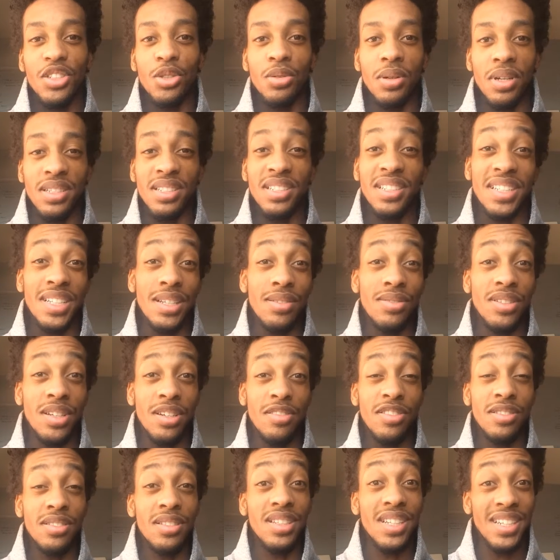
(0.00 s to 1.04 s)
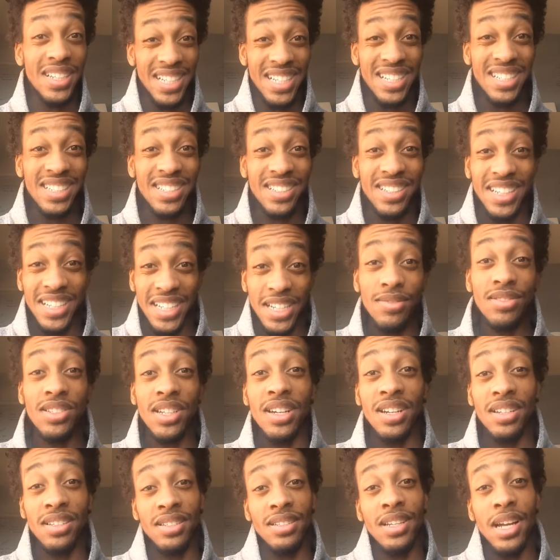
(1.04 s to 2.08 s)
Trust gives
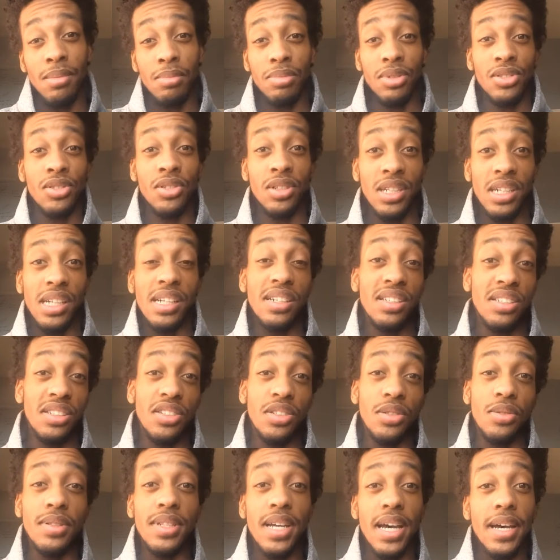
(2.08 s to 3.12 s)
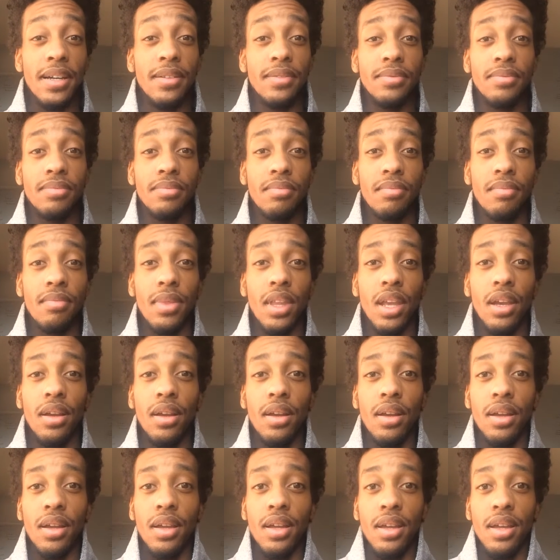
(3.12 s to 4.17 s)
us an opportunity to do that.
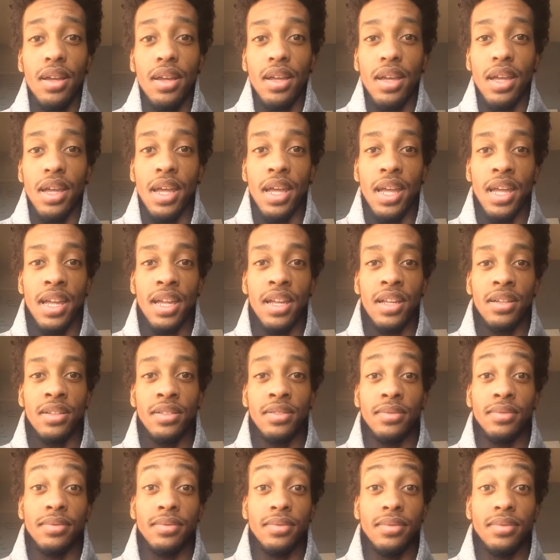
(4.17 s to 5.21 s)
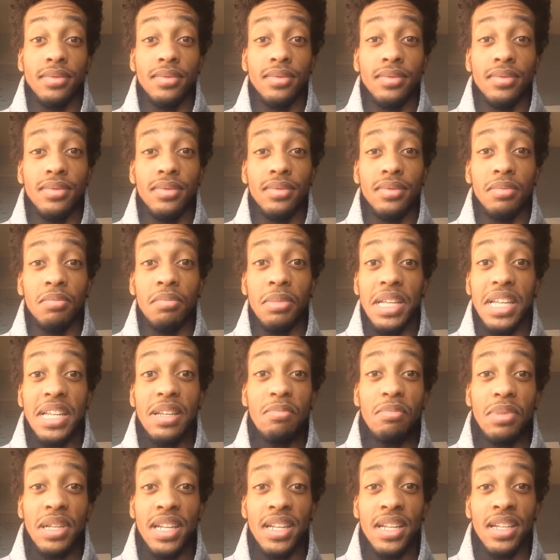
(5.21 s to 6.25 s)
And
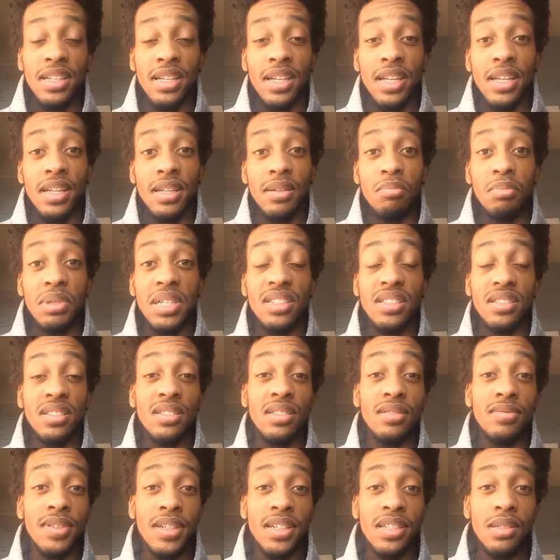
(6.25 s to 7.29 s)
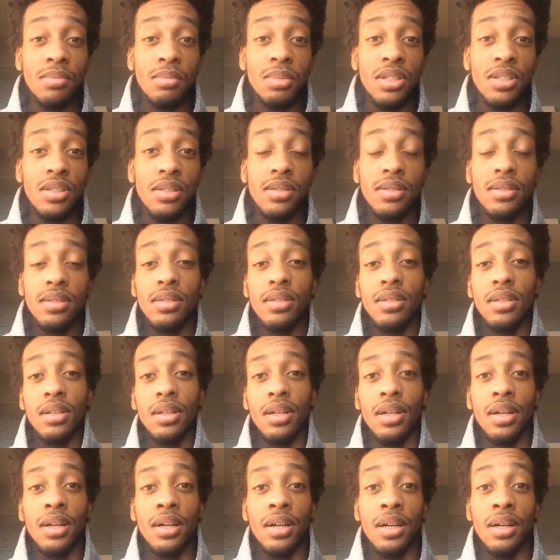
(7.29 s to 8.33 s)
me being a business developer
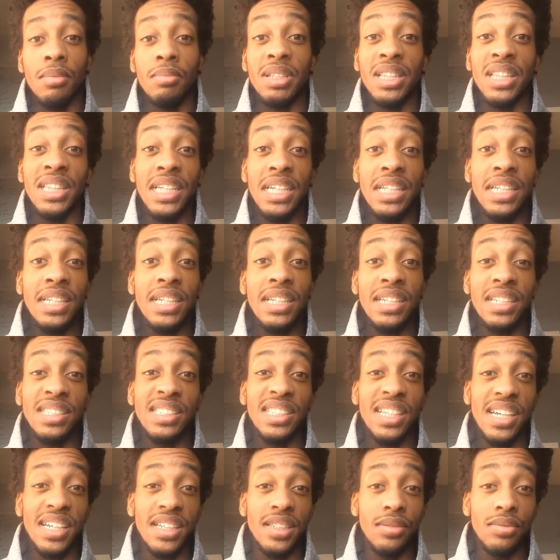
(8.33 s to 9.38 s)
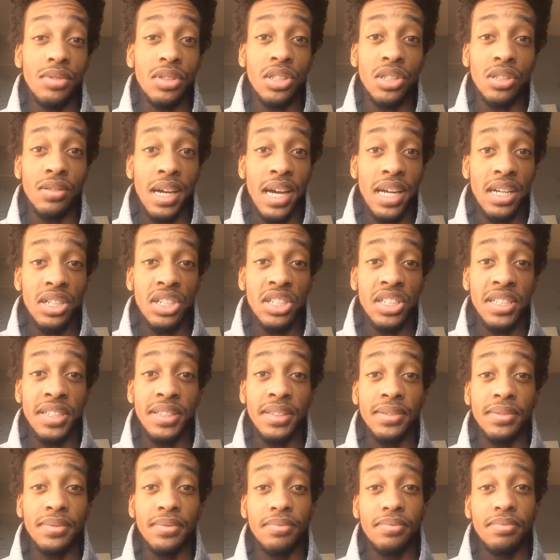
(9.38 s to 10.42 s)
and leading executive
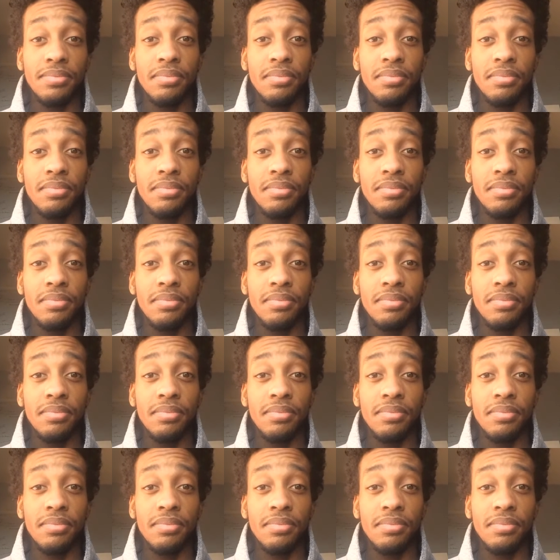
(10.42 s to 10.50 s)
strategy,